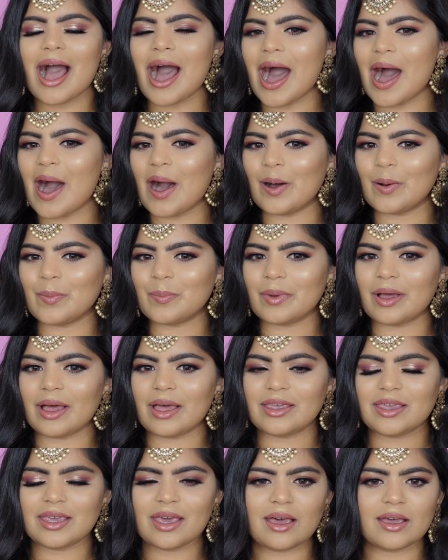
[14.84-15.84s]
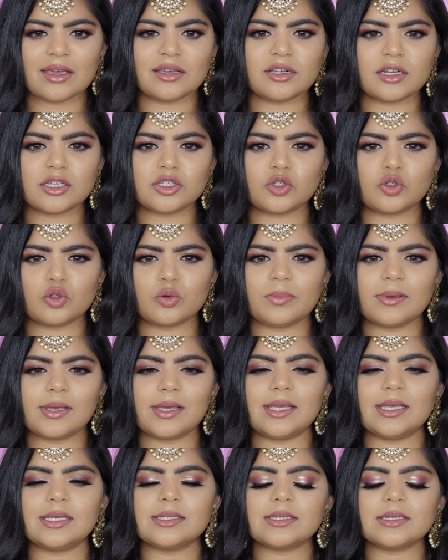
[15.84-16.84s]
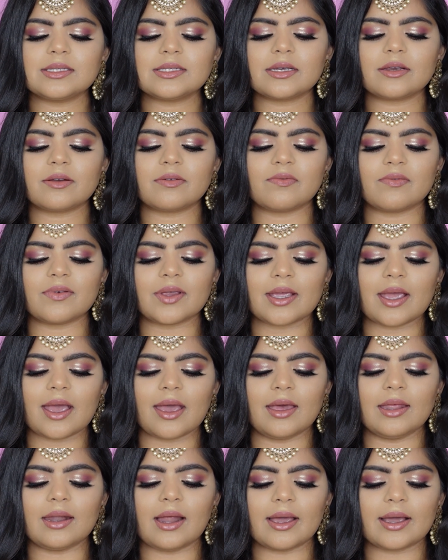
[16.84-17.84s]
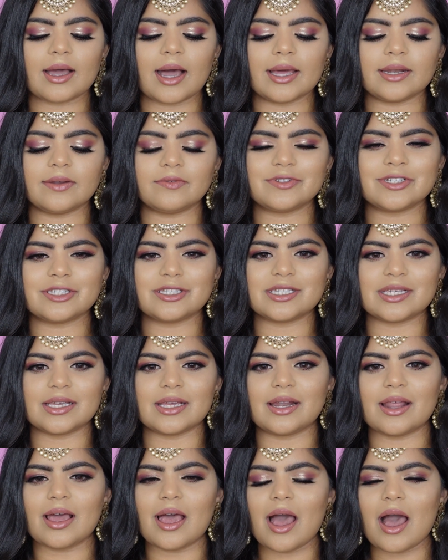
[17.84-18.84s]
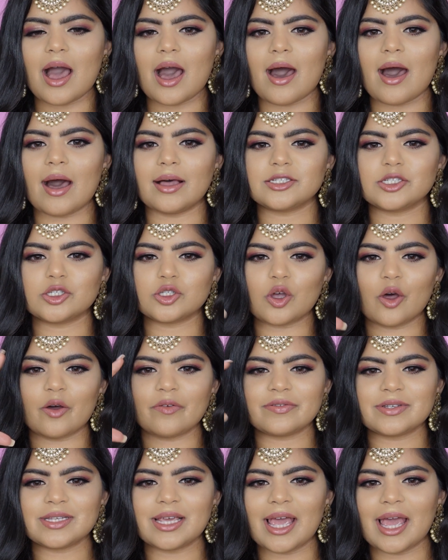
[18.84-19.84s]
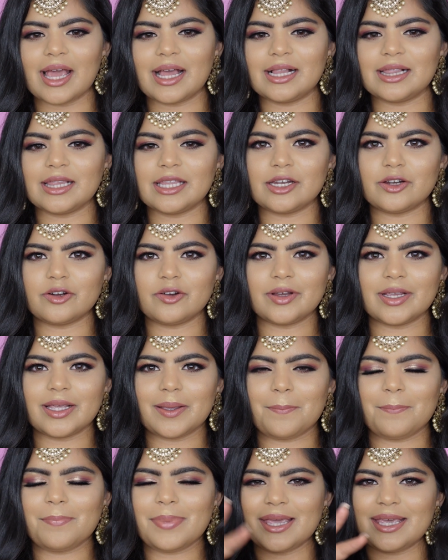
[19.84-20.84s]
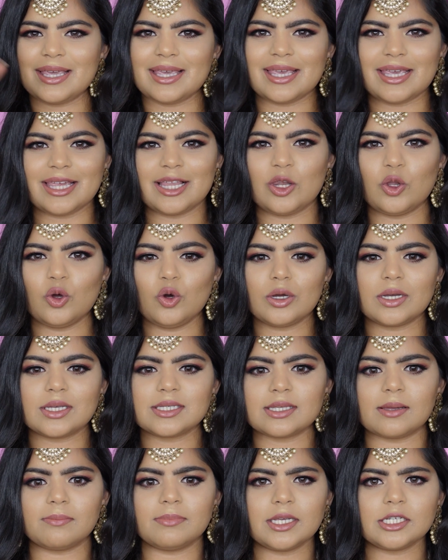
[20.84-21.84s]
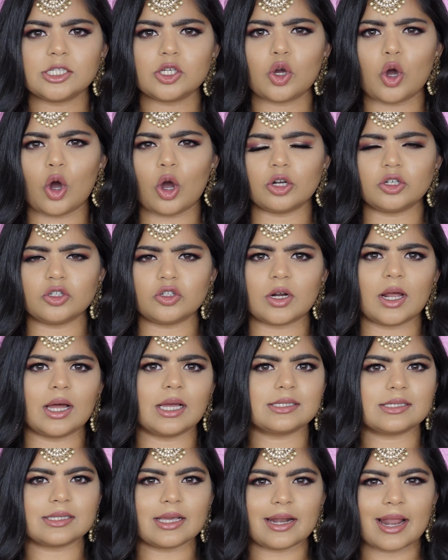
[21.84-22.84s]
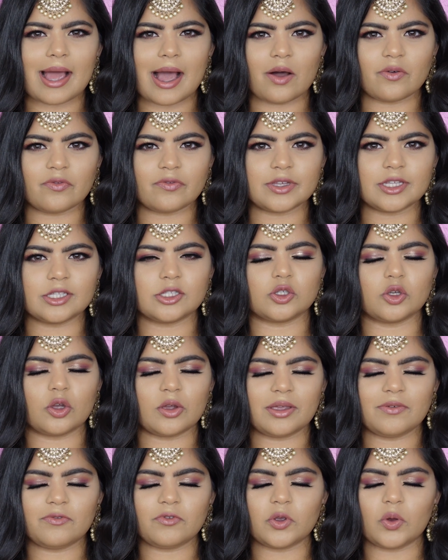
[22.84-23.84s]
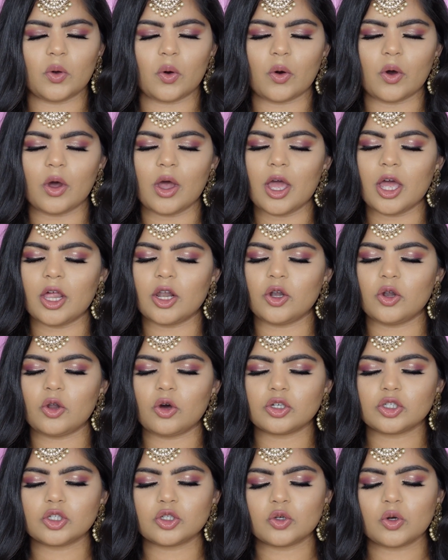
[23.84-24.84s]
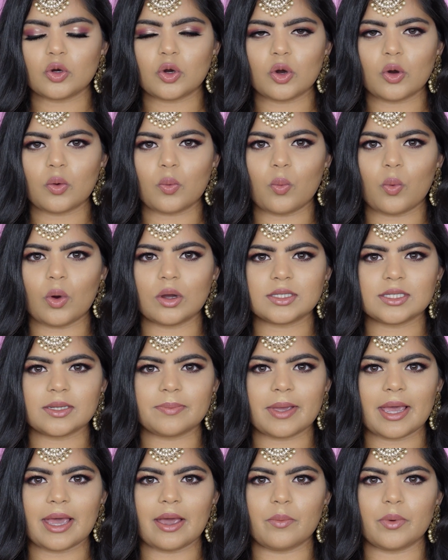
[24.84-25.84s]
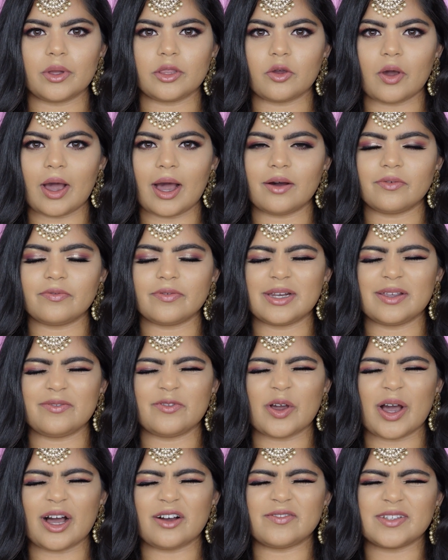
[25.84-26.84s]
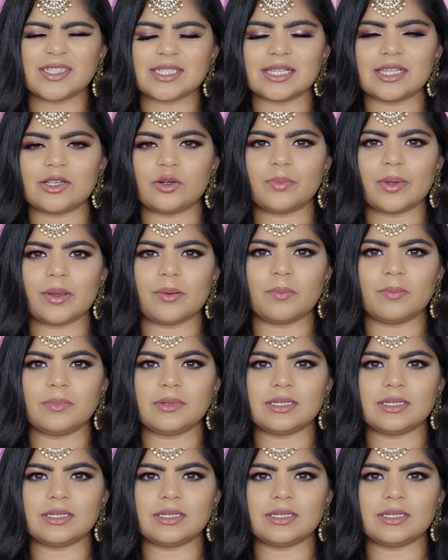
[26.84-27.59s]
Yeah, it is super easy to create. I kind of just did a soft glittery pinky look, something to contrast an outfit. So if you're not sure what to pair with your outfit, if your outfit's a little bit